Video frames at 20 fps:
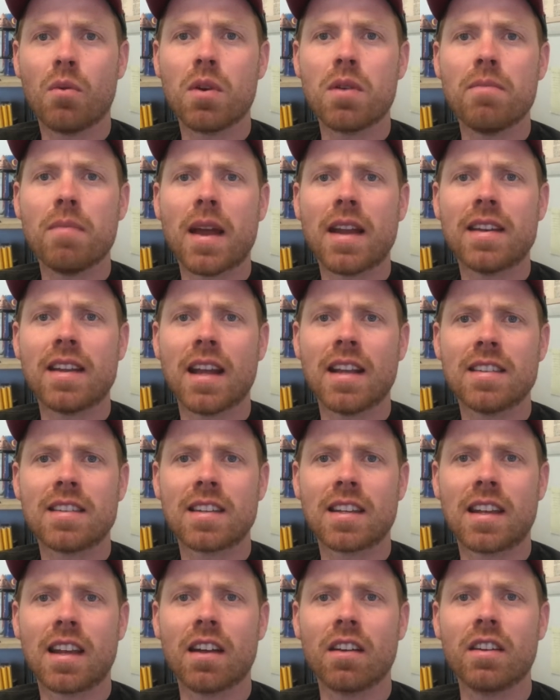we maintain
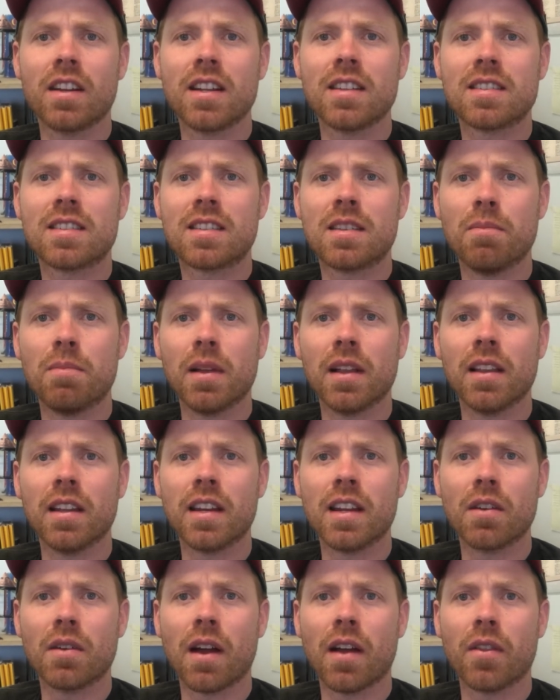security and
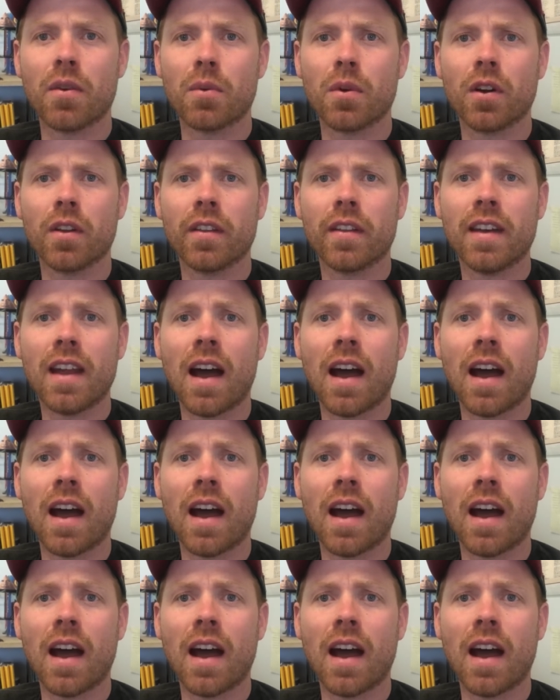stability around the world.